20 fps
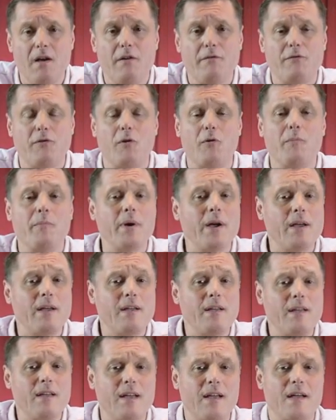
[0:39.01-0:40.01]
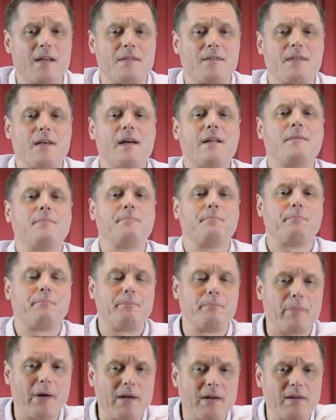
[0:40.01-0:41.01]
For me, it then
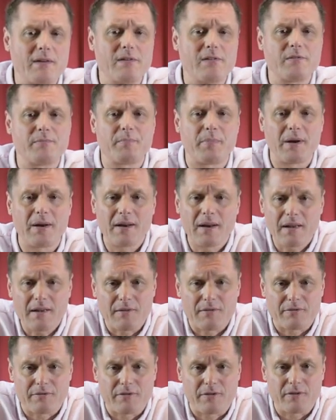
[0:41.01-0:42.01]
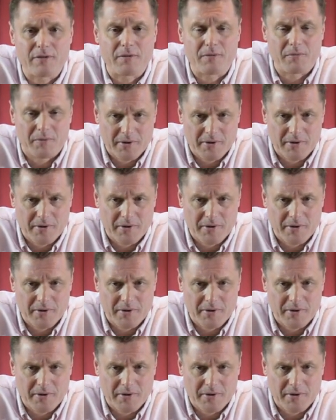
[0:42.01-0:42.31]
beggars belief